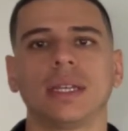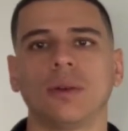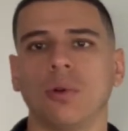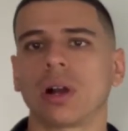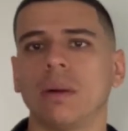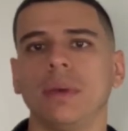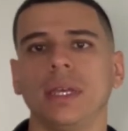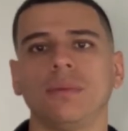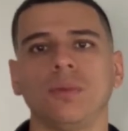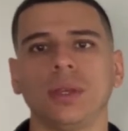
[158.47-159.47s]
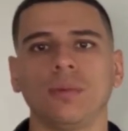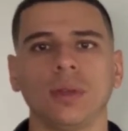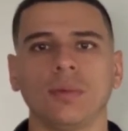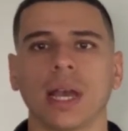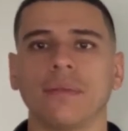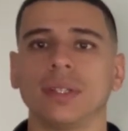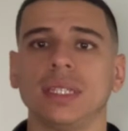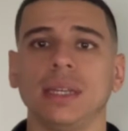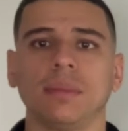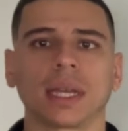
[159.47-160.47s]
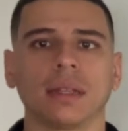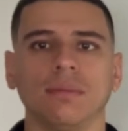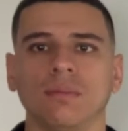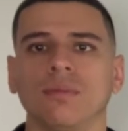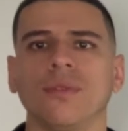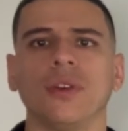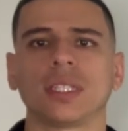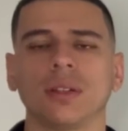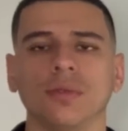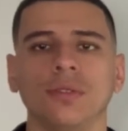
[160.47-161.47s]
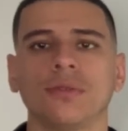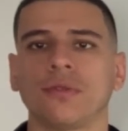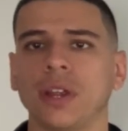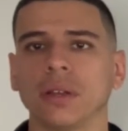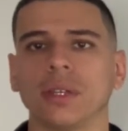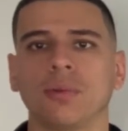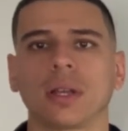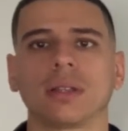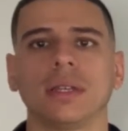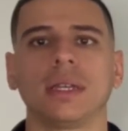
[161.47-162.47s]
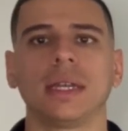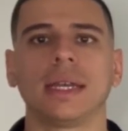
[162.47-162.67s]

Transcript: We'll come in. We have a team that can fix the roof fairly quickly.